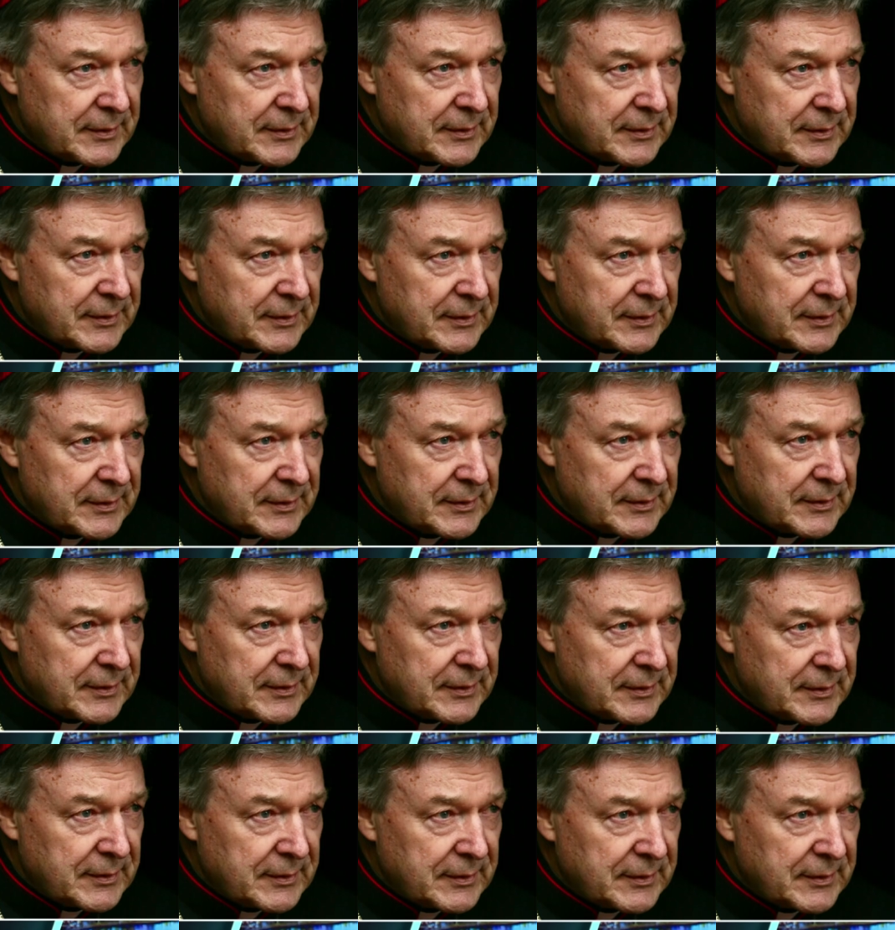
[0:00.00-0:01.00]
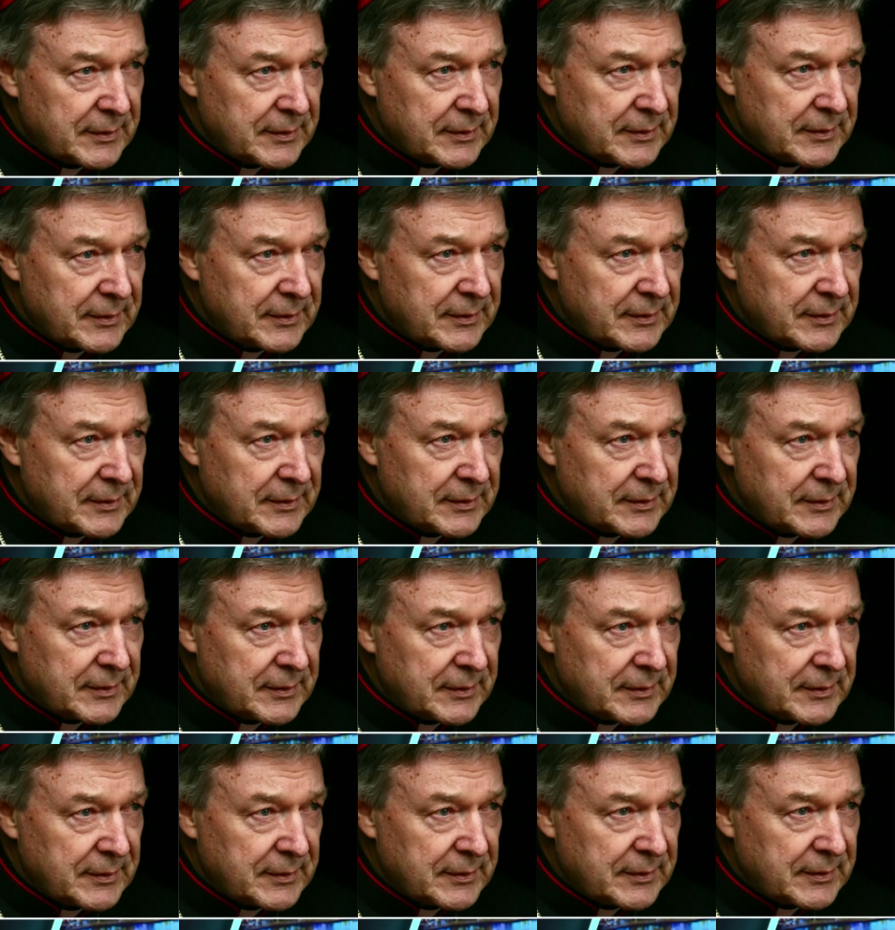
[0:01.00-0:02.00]

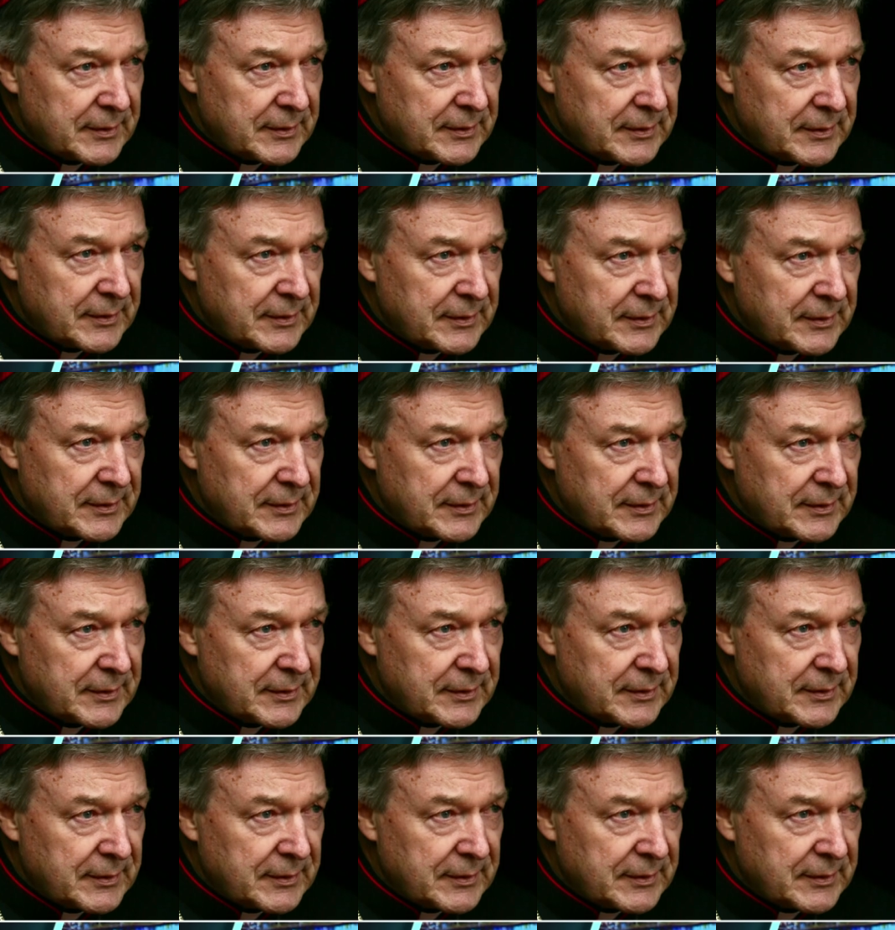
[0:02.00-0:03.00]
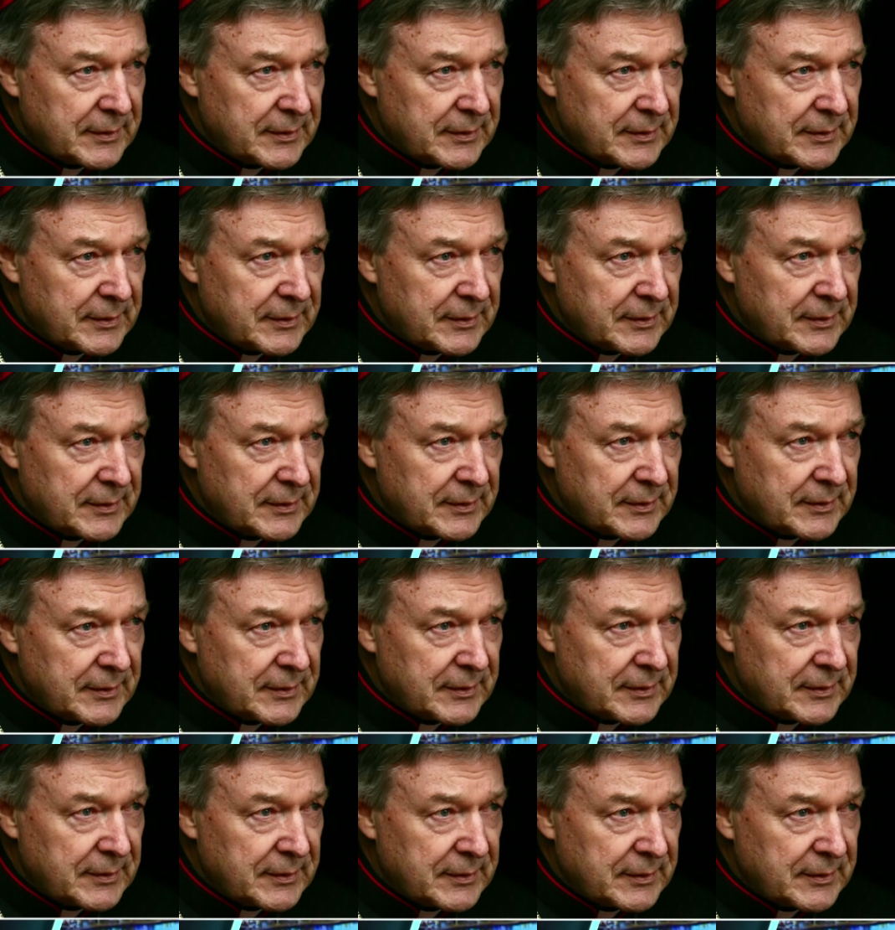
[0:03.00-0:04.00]

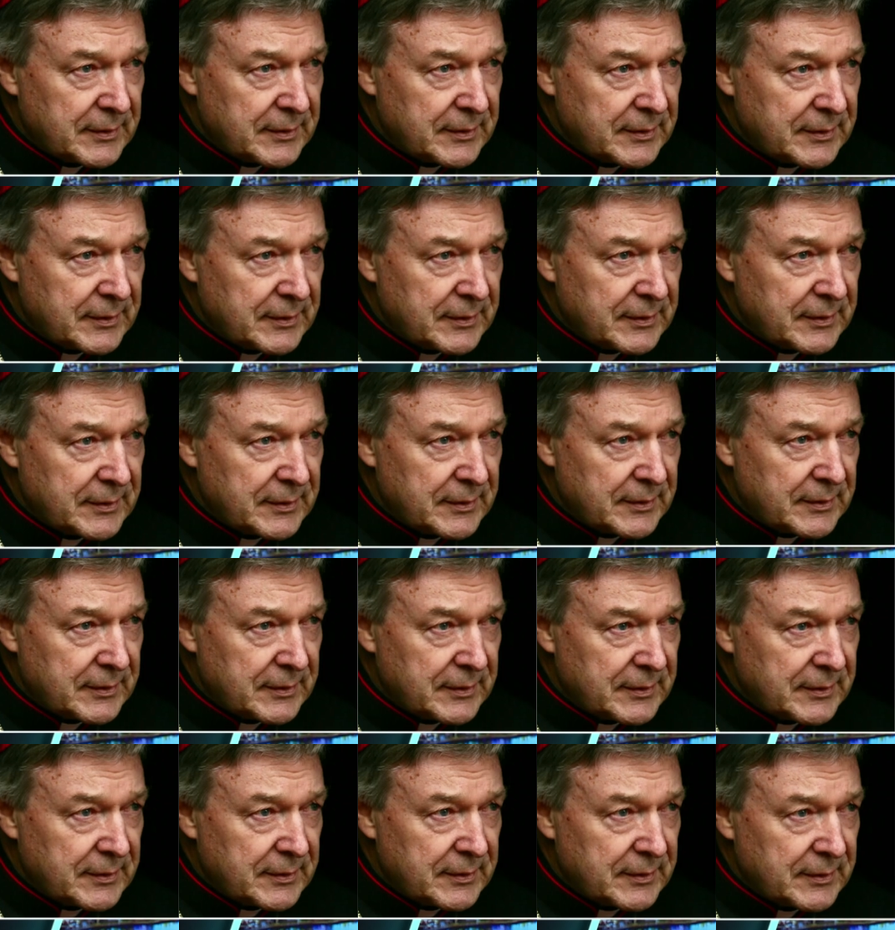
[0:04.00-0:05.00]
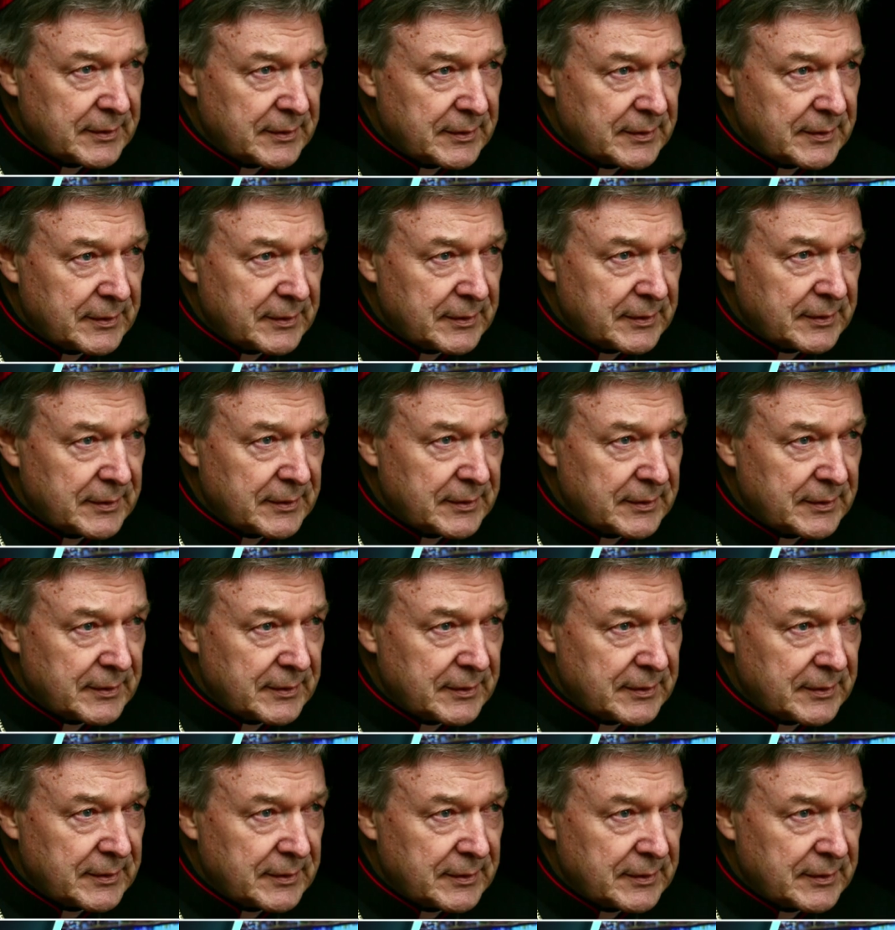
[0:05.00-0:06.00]

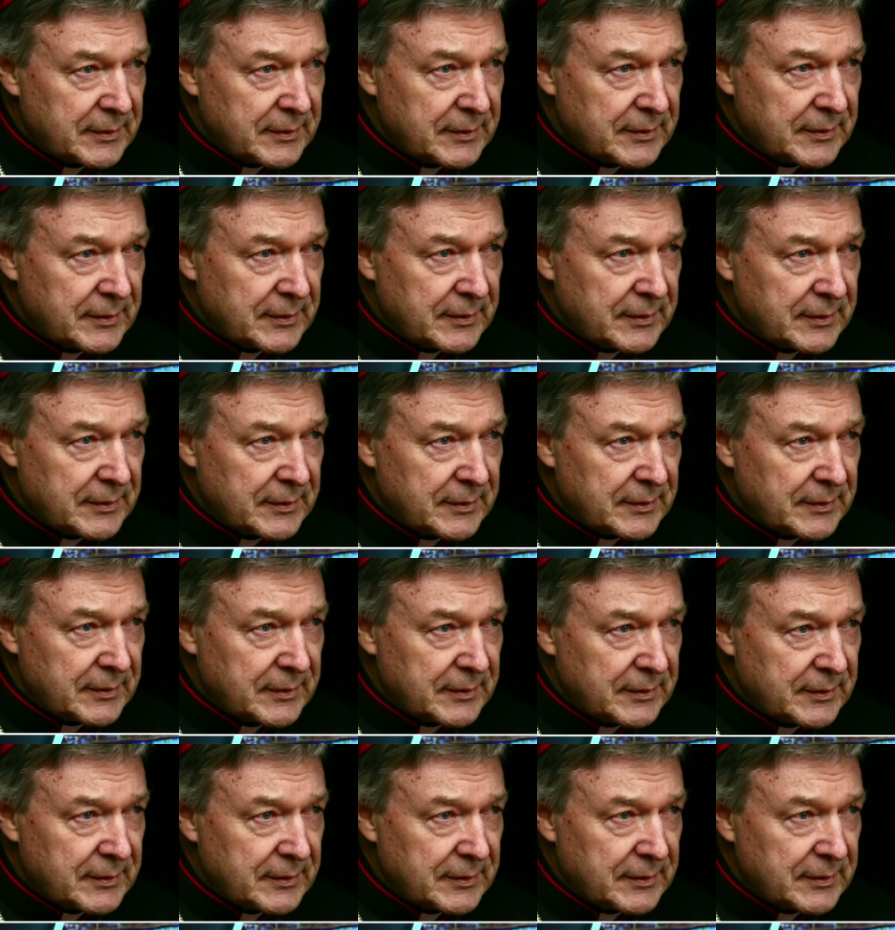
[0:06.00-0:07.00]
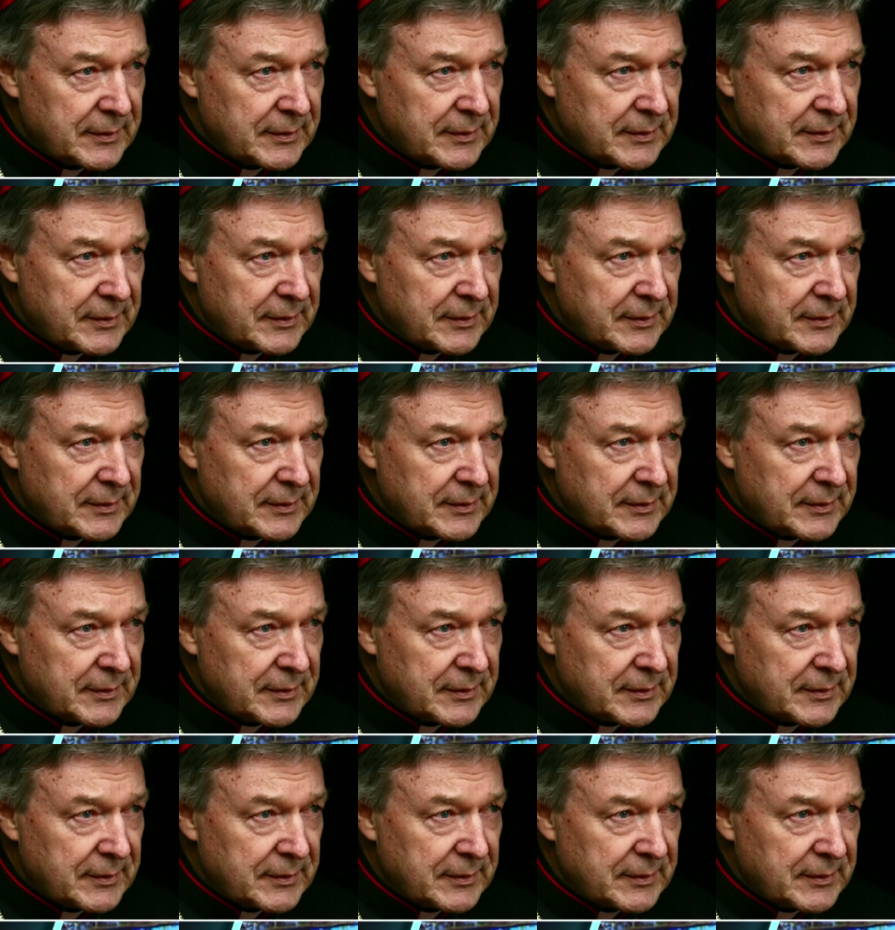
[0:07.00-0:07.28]
(silent)